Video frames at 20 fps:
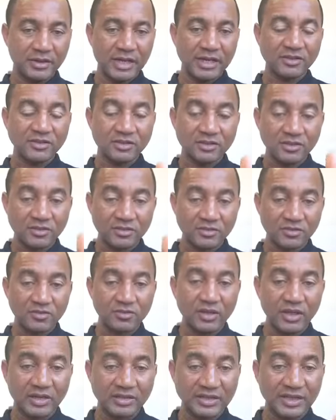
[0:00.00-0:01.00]
As
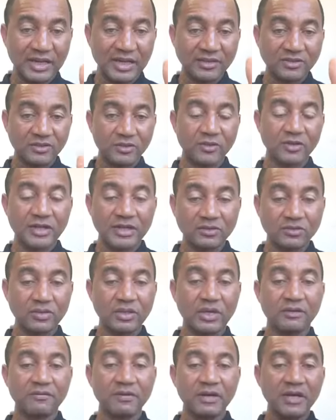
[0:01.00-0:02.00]
soon as and as long as
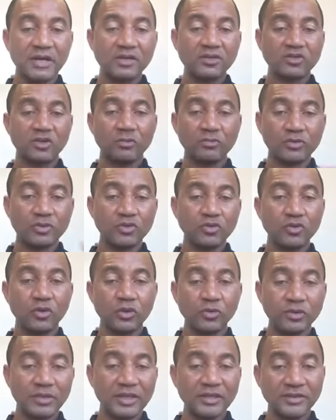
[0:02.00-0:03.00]
you have something
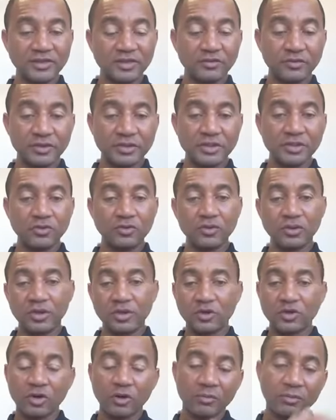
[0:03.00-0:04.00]
you're doing that is generating you
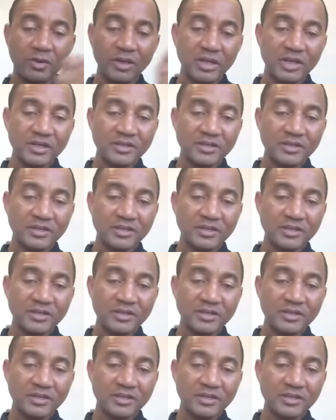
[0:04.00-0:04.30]
income,